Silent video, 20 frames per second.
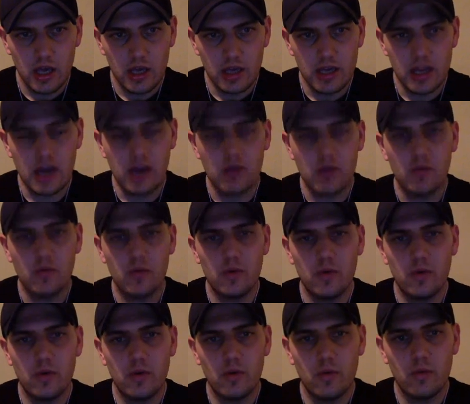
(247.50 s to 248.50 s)
Now,
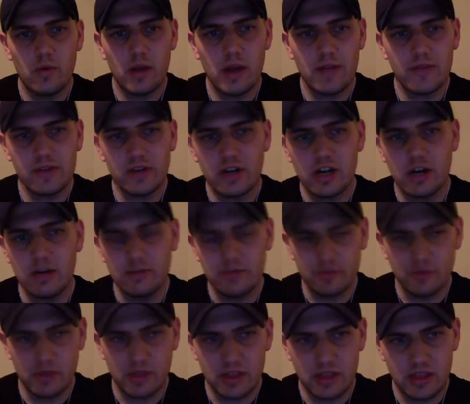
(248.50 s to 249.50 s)
whatever comes
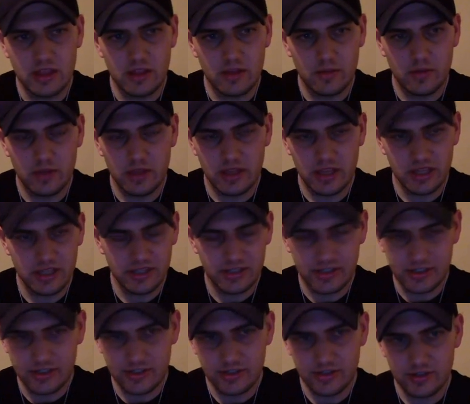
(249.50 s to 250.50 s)
with
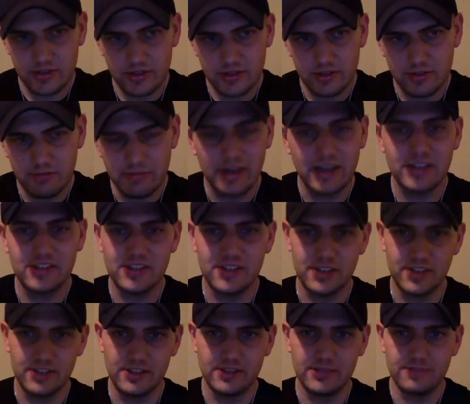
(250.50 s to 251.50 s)
these
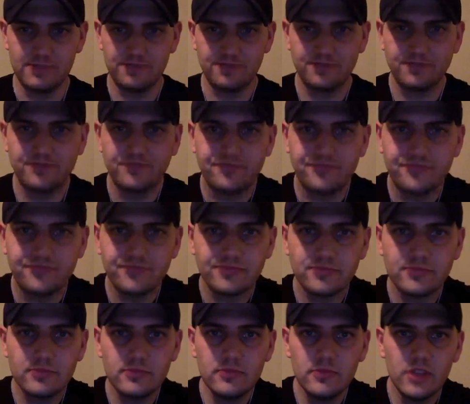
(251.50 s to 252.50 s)
megacities,
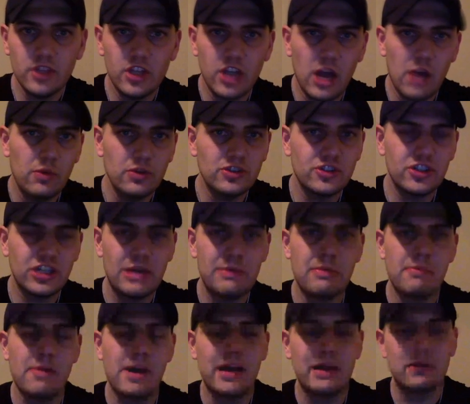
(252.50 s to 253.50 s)
I want you to keep
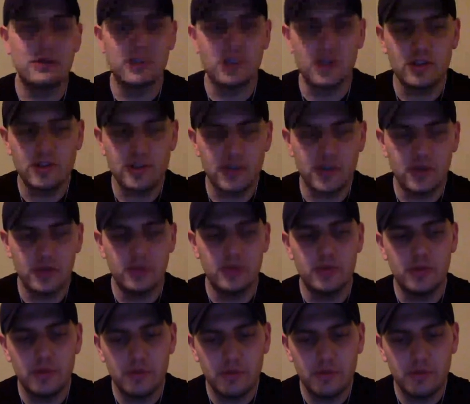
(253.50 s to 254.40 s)
in mind it was also...